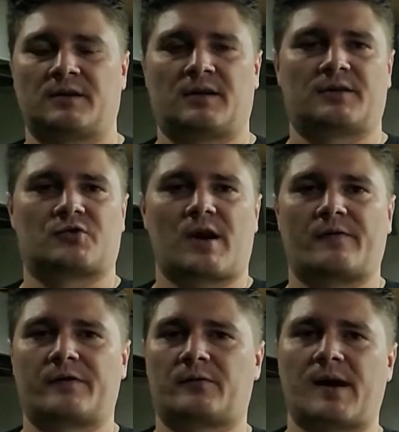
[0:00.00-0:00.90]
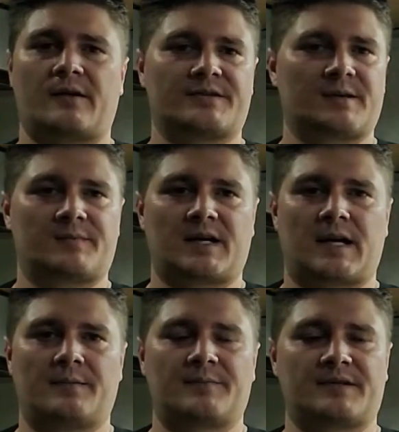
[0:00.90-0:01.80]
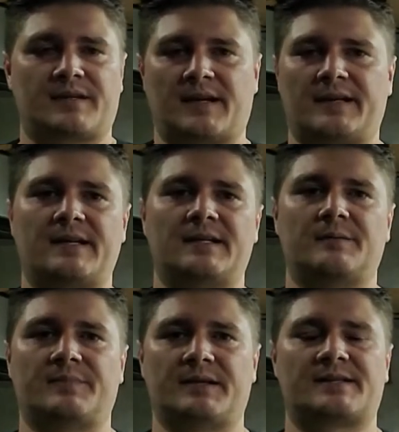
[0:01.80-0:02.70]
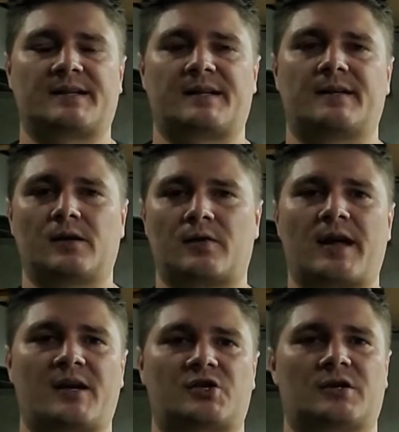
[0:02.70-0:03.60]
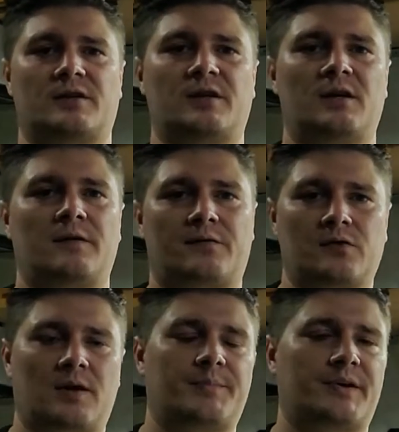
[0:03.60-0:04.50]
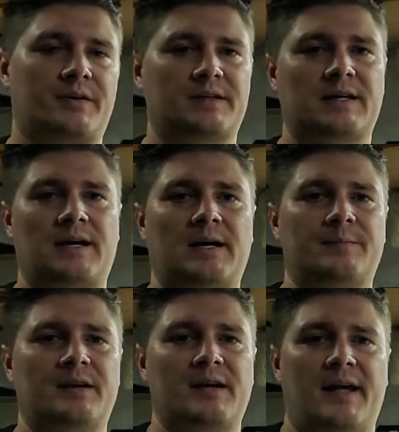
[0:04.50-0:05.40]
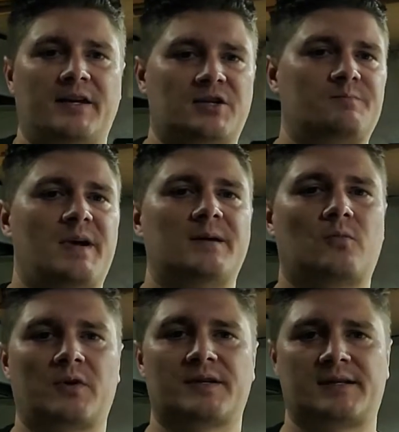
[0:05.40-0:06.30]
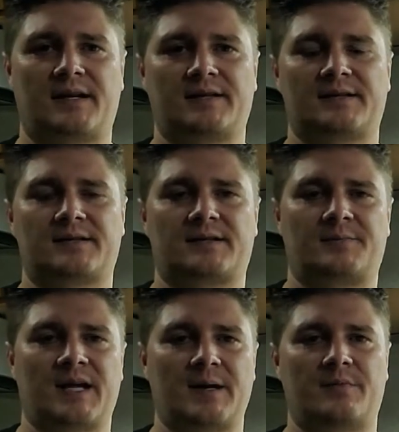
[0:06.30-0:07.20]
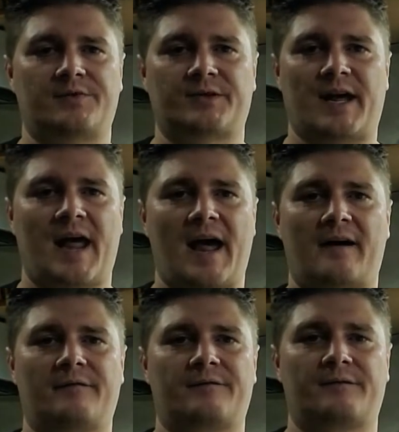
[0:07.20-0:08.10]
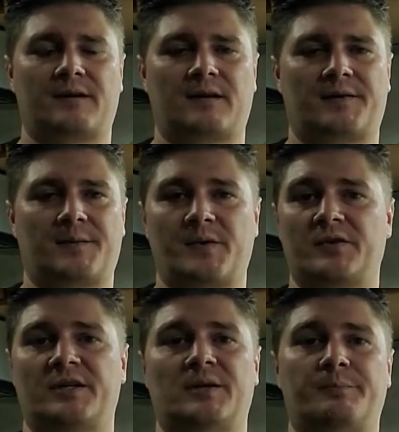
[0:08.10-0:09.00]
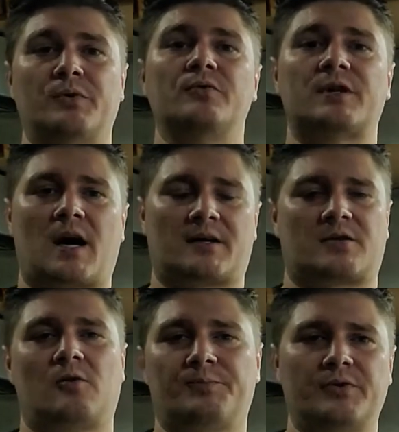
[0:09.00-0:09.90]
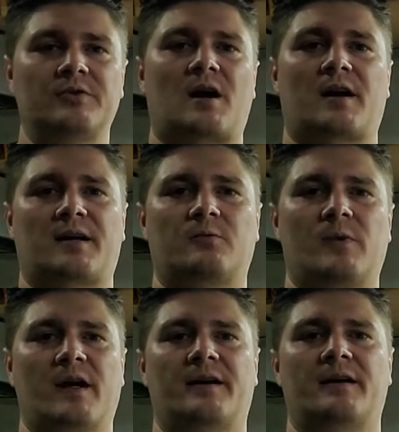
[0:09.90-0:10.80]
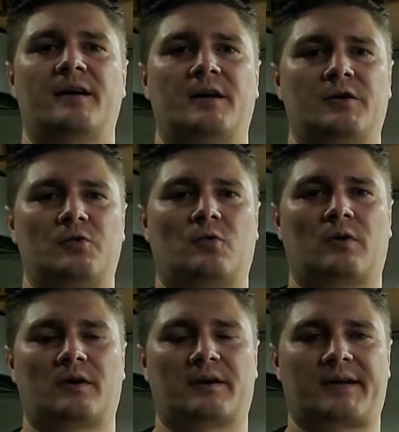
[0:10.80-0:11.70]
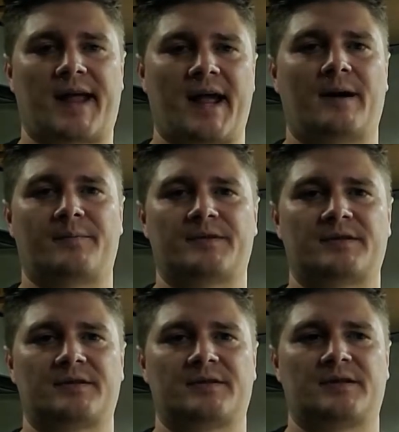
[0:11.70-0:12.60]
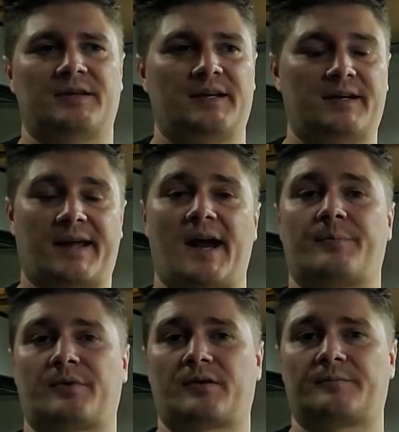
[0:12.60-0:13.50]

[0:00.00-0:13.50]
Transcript: traveling around sometimes and needing to be in a location for a long period of time. And it just made more sense to be able to have the ability to boondock. It's called boondocking when you're camped in a camper